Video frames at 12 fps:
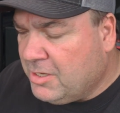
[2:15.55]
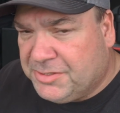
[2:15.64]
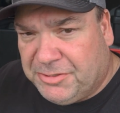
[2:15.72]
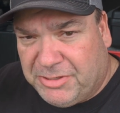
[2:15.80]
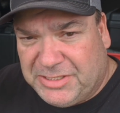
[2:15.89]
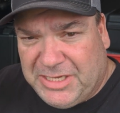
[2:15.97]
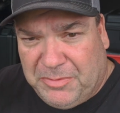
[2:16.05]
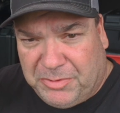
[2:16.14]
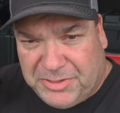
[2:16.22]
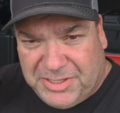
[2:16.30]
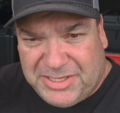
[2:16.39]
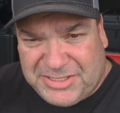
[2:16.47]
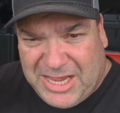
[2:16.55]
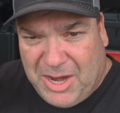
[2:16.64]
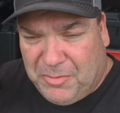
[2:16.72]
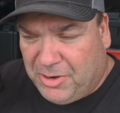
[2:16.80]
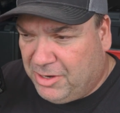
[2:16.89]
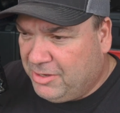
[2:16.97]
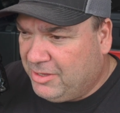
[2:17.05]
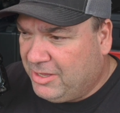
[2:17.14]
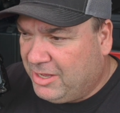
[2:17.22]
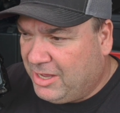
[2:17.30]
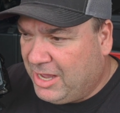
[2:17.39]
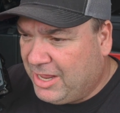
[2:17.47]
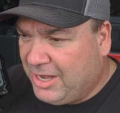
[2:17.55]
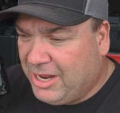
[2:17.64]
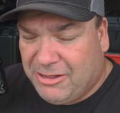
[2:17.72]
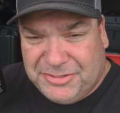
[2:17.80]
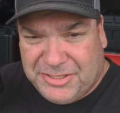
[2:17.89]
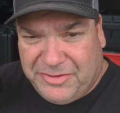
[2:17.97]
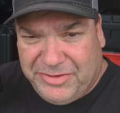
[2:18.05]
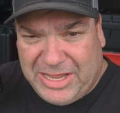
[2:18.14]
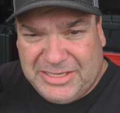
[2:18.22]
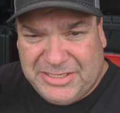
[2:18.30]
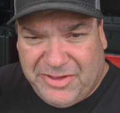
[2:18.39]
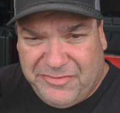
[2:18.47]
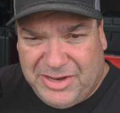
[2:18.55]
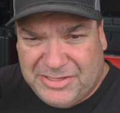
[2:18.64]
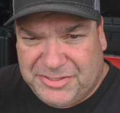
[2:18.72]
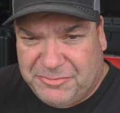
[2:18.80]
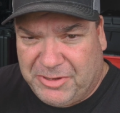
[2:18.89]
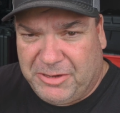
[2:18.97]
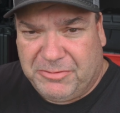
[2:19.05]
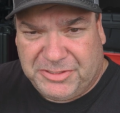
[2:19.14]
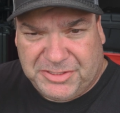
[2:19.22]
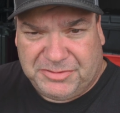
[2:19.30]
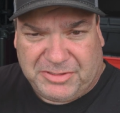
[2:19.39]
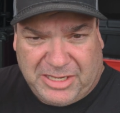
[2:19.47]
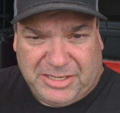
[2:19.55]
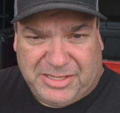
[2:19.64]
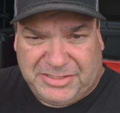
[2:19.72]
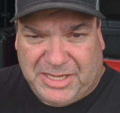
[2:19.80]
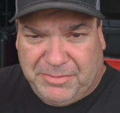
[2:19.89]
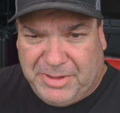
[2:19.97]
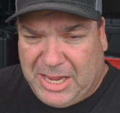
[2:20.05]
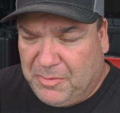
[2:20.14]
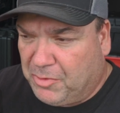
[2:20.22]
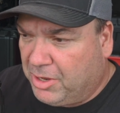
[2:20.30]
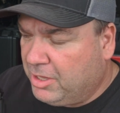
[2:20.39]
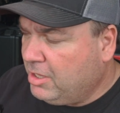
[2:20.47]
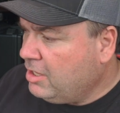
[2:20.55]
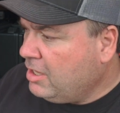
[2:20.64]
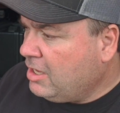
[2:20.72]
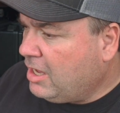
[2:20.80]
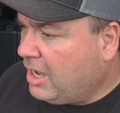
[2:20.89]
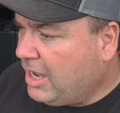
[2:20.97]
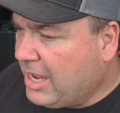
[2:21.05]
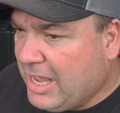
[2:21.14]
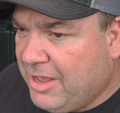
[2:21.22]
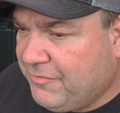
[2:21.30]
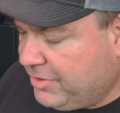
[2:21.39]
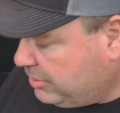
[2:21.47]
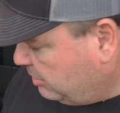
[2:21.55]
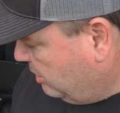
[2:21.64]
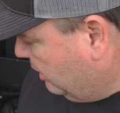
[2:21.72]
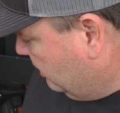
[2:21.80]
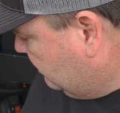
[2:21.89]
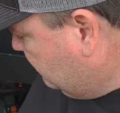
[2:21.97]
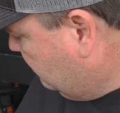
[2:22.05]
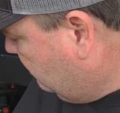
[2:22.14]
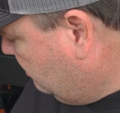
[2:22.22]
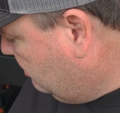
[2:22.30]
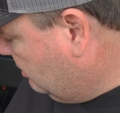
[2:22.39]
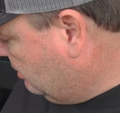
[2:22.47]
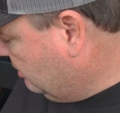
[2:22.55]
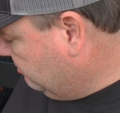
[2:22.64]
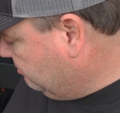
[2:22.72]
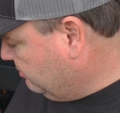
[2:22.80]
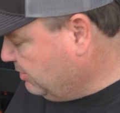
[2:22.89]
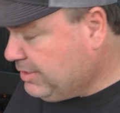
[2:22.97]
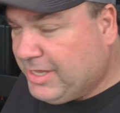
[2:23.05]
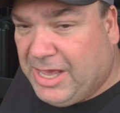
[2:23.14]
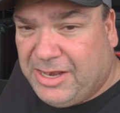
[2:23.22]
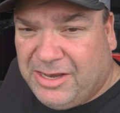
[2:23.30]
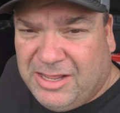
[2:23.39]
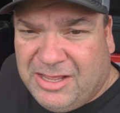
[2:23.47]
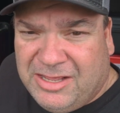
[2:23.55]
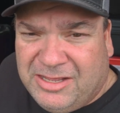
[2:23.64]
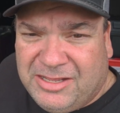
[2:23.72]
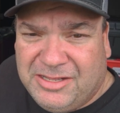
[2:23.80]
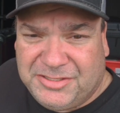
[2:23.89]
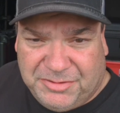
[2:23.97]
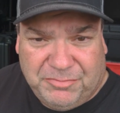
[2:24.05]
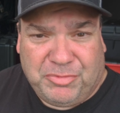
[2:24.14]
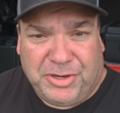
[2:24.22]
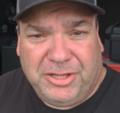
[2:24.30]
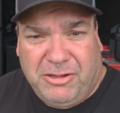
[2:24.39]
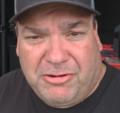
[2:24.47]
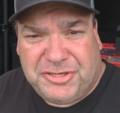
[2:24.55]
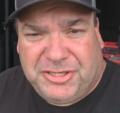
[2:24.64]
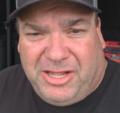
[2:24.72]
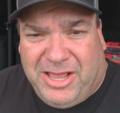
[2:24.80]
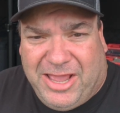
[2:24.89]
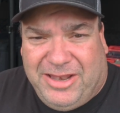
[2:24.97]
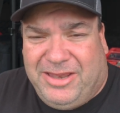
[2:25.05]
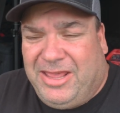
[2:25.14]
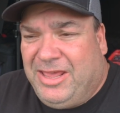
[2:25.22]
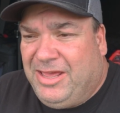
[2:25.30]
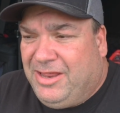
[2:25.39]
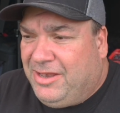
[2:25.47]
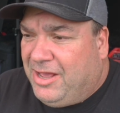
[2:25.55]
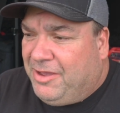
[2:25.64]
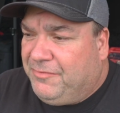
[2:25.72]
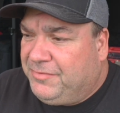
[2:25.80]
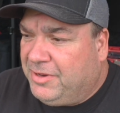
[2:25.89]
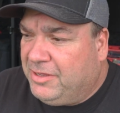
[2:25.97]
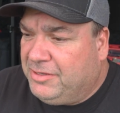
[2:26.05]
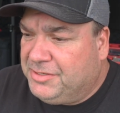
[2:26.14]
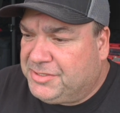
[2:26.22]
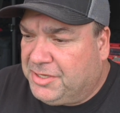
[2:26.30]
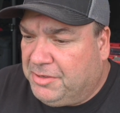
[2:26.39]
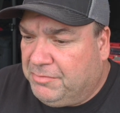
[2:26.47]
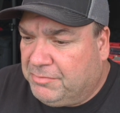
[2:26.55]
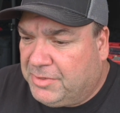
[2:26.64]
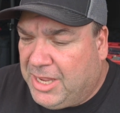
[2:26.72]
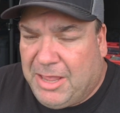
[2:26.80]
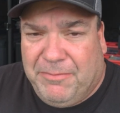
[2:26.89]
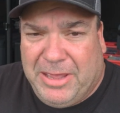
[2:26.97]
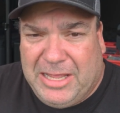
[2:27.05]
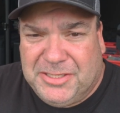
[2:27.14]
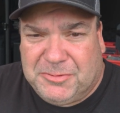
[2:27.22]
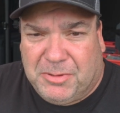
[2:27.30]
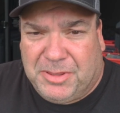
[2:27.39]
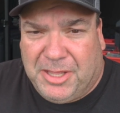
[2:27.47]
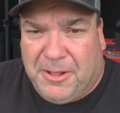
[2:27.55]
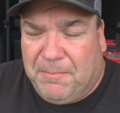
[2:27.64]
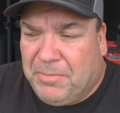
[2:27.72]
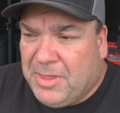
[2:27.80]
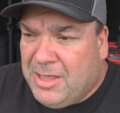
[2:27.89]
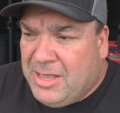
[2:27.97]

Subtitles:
So an example, this camera, and I also have an A7S III, which is kind of the same camera. I have a client that is a pretty large client, and I've done some campaigns with them.